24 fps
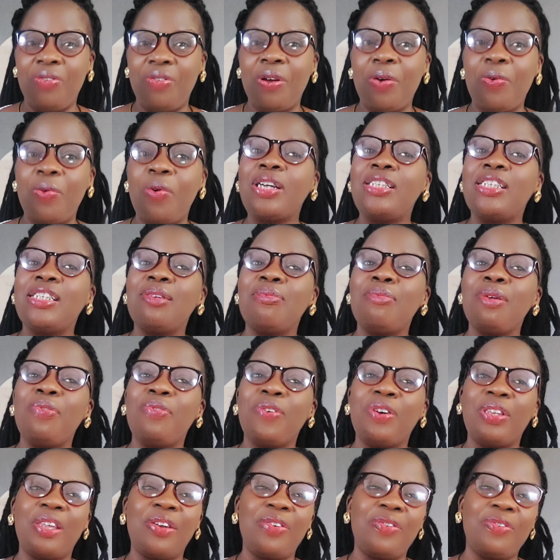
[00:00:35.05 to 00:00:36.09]
If you're watching me
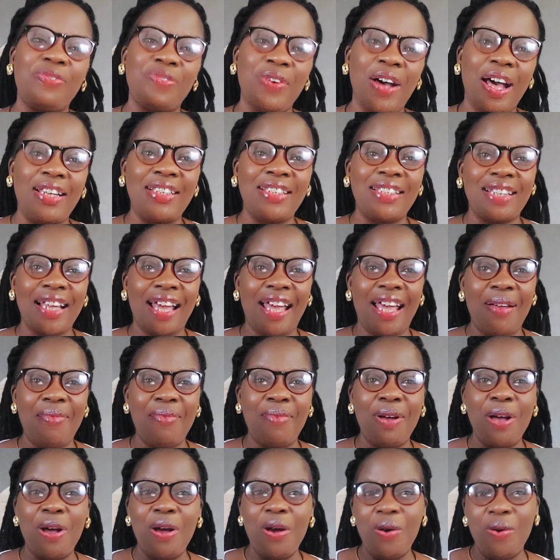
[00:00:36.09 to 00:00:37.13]
for the first
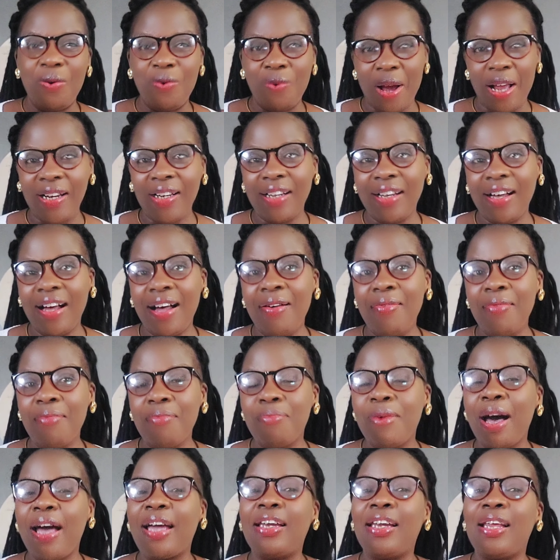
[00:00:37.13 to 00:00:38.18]
time,
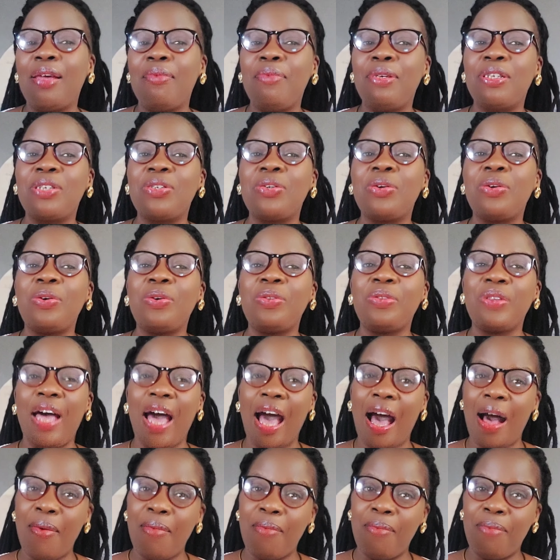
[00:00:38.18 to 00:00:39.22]
welcome. My name is Ruth.
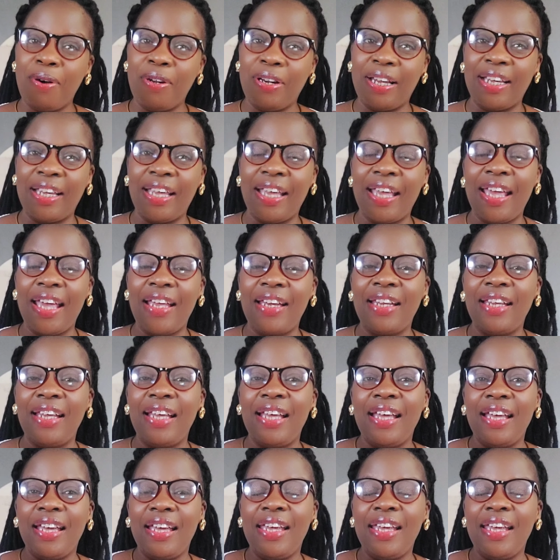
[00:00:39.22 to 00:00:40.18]
I'm born again.